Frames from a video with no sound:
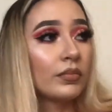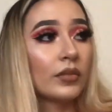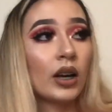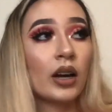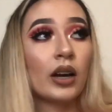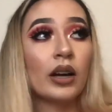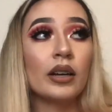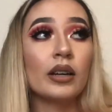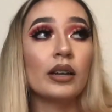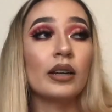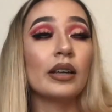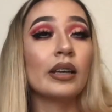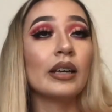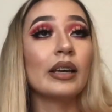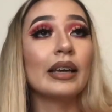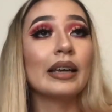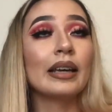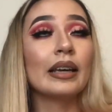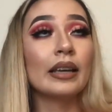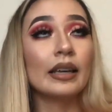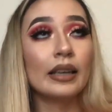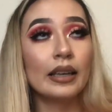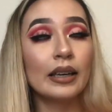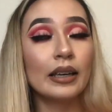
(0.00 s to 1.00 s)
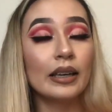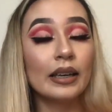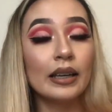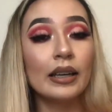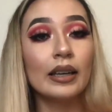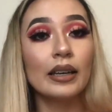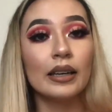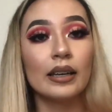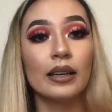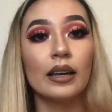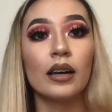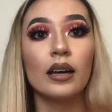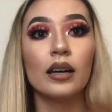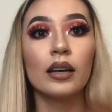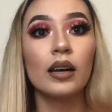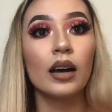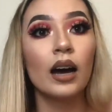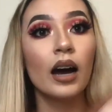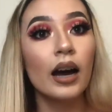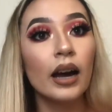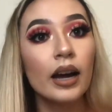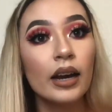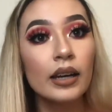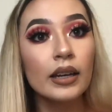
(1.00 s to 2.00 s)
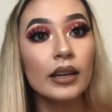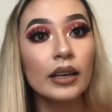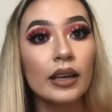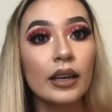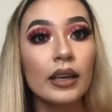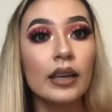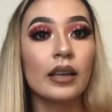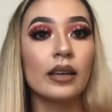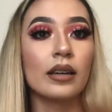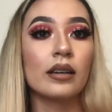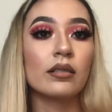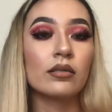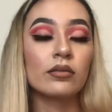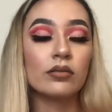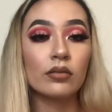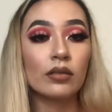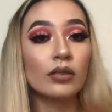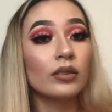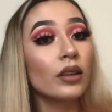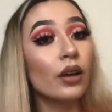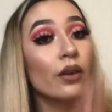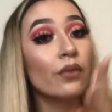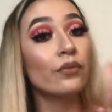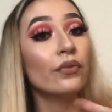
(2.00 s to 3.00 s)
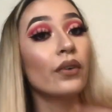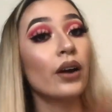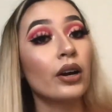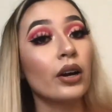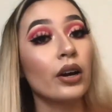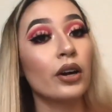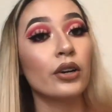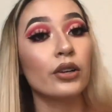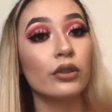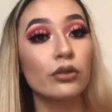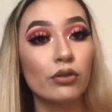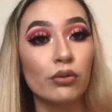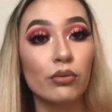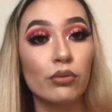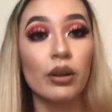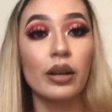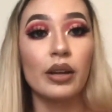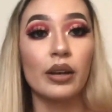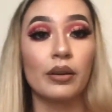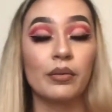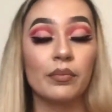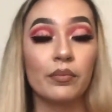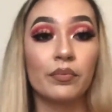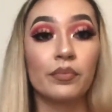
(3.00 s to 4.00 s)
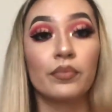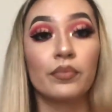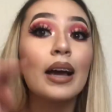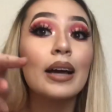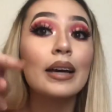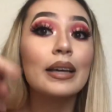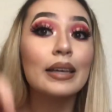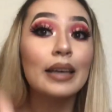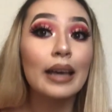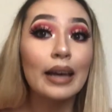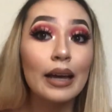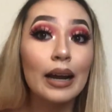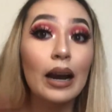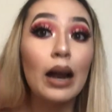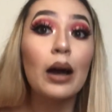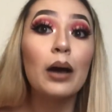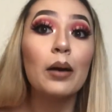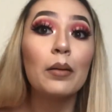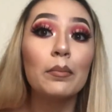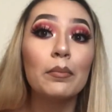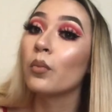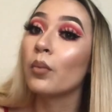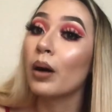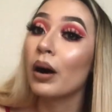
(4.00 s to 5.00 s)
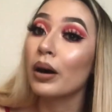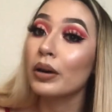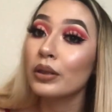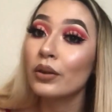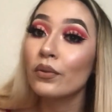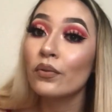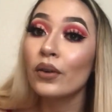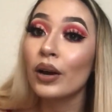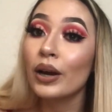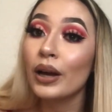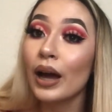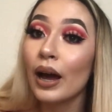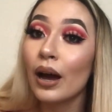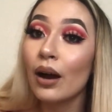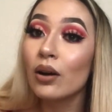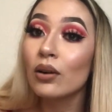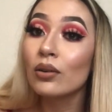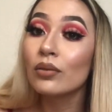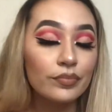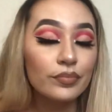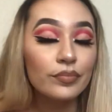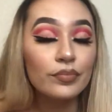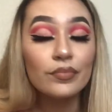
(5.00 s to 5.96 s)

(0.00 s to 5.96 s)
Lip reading: honey, what the fuck are you doing? get up, walk the fuck out.